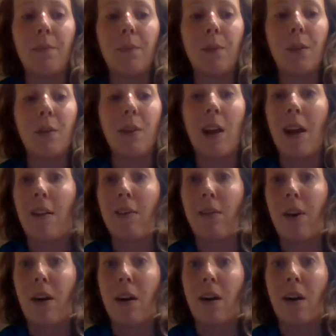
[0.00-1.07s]
You can have
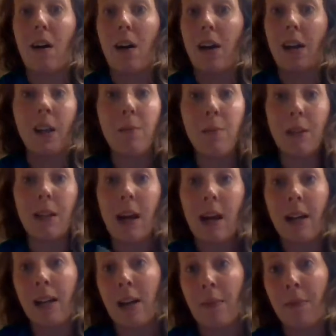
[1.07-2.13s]
a hemostat and
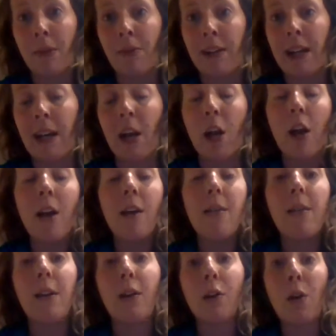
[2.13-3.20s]
an umbi ring.
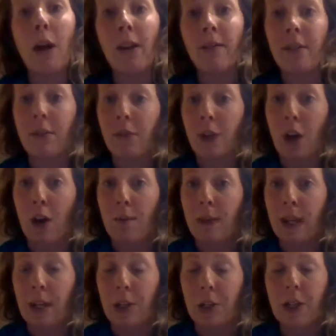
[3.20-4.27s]
There are a lot of different
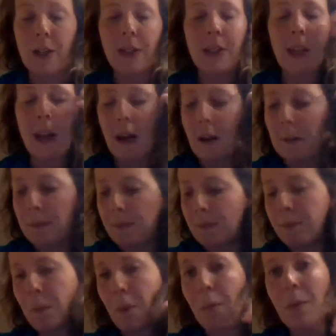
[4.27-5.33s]
combinations,
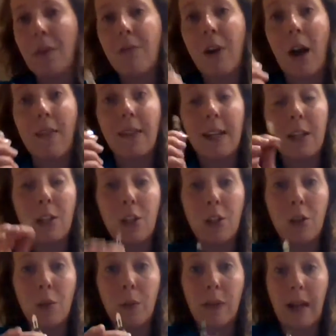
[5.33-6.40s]
but we've got these
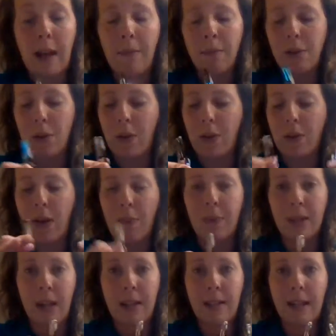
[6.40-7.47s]
2 clamps, so they're
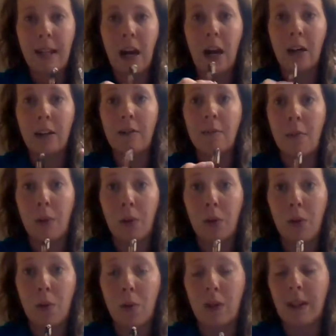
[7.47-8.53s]
representing our umbilical
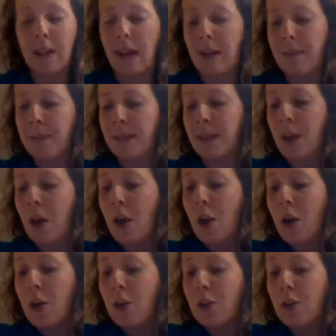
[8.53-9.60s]
cord clamps.
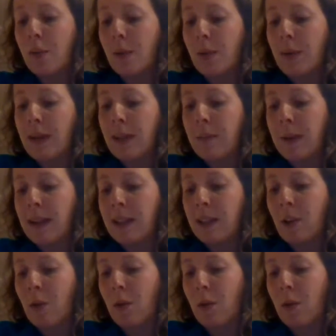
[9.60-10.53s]
So we're going to place the